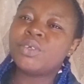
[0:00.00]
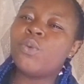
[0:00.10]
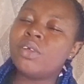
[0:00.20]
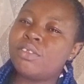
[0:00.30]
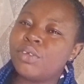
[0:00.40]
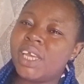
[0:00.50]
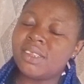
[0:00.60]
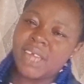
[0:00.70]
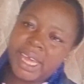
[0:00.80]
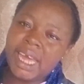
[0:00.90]
Once you
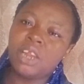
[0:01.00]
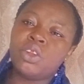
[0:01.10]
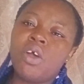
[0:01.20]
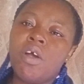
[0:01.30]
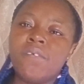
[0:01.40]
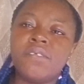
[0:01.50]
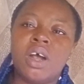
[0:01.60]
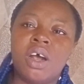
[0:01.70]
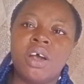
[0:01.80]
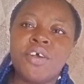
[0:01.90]
get a gallon of
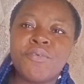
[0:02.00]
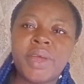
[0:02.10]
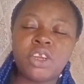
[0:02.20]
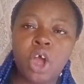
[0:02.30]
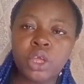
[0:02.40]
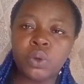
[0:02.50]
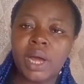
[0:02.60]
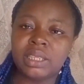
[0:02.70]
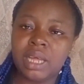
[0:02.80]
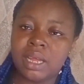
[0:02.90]
red oil
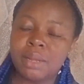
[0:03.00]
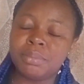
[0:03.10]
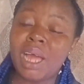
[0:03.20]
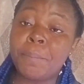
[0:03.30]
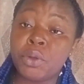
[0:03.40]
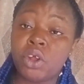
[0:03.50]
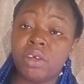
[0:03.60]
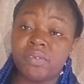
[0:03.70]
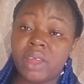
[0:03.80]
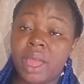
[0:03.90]
at that period
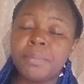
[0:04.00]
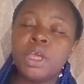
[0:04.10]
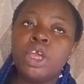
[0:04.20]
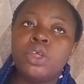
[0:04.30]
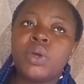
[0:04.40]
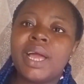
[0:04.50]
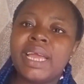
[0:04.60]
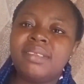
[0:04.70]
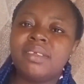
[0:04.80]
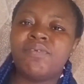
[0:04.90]
of time, you can
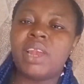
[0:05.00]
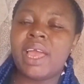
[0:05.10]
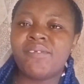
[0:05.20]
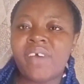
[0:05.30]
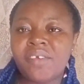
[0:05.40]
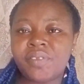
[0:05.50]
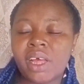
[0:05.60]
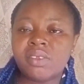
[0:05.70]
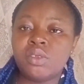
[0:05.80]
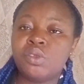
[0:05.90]
get it for like
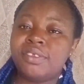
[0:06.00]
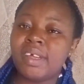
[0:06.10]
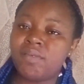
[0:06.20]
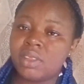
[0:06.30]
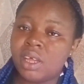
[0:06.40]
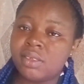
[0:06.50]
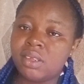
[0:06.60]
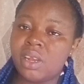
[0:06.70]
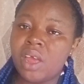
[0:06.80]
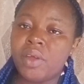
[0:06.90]
5,000 to
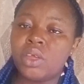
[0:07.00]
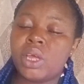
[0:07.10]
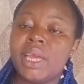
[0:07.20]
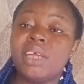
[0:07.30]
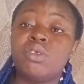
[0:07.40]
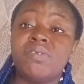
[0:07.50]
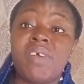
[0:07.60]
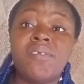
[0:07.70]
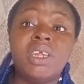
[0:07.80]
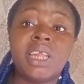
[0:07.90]
7,000 naira. You can get
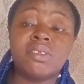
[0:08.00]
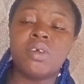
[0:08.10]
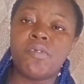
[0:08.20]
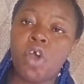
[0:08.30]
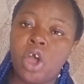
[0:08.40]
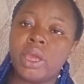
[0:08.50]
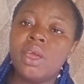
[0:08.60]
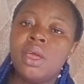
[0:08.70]
25 liters of oil.